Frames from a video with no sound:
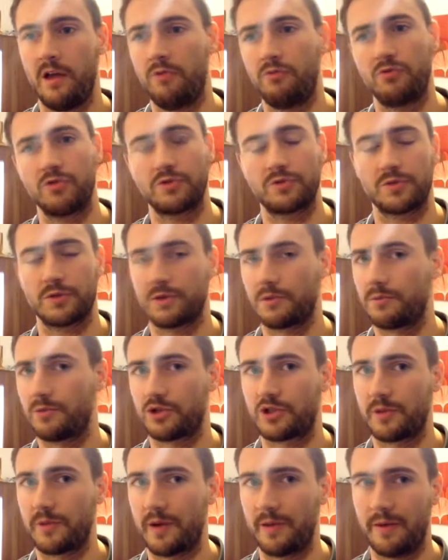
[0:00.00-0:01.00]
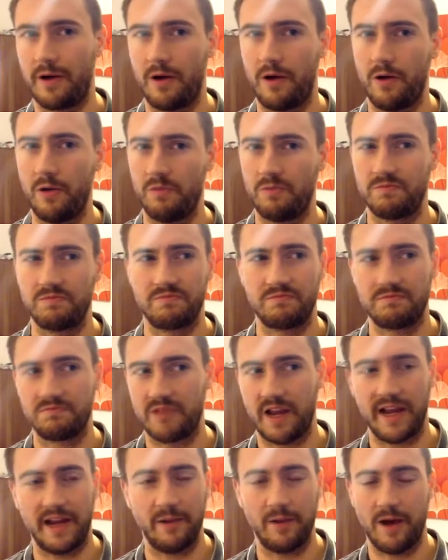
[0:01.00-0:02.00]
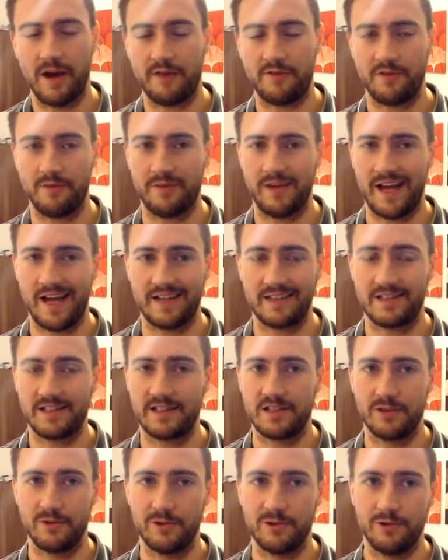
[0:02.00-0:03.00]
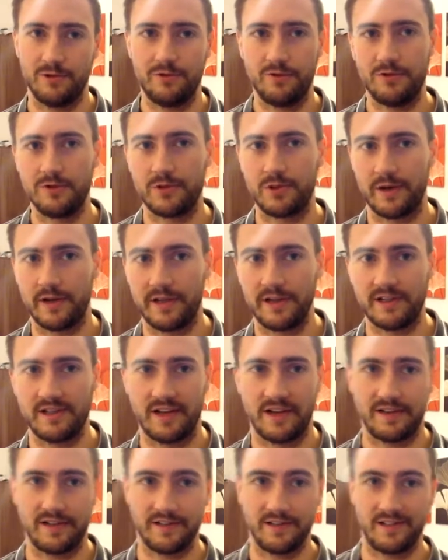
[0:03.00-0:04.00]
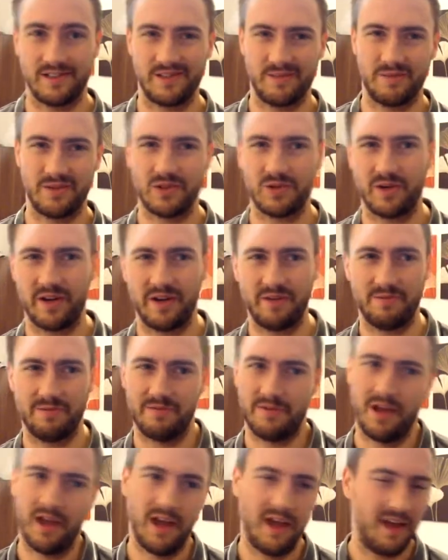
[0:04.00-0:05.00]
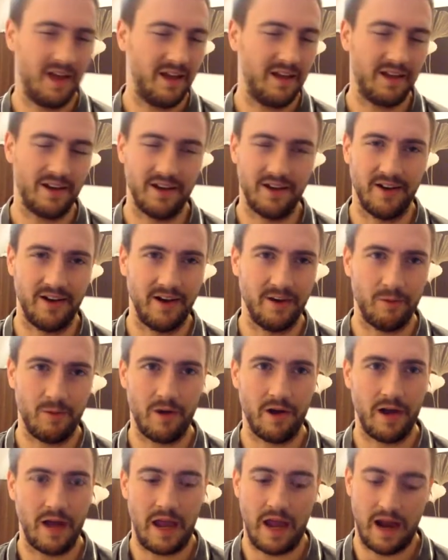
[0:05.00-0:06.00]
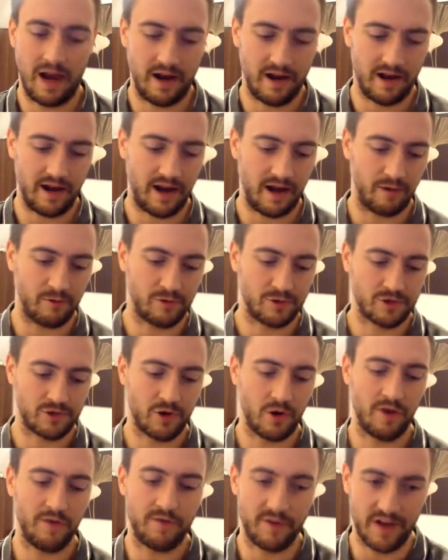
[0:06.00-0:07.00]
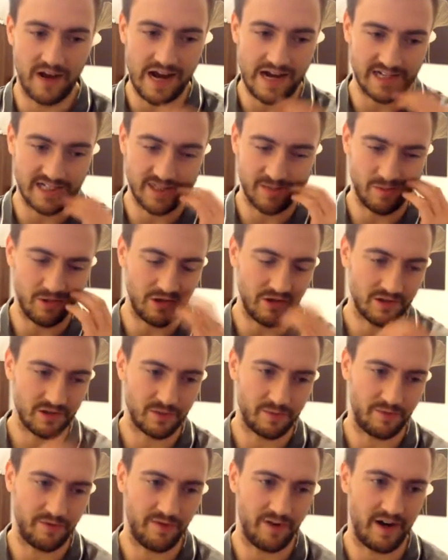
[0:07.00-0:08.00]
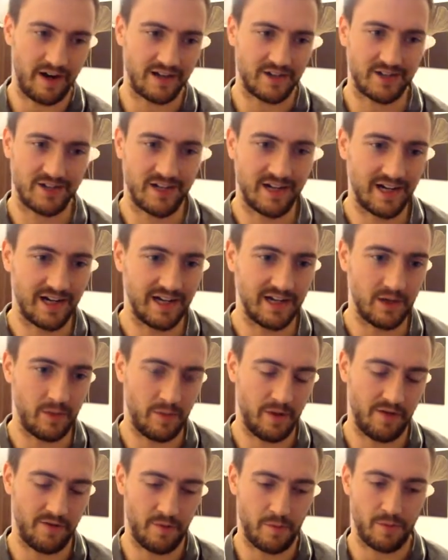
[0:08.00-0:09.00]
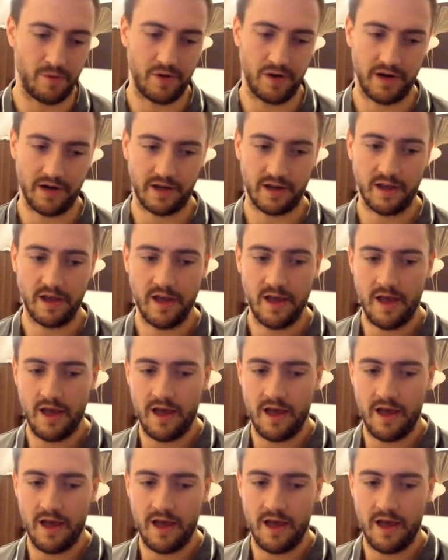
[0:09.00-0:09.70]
Must have been about anywhere from 90 to 120 seconds in between. You know, I was going for 90, but to be fair, I just need a little bit of a break.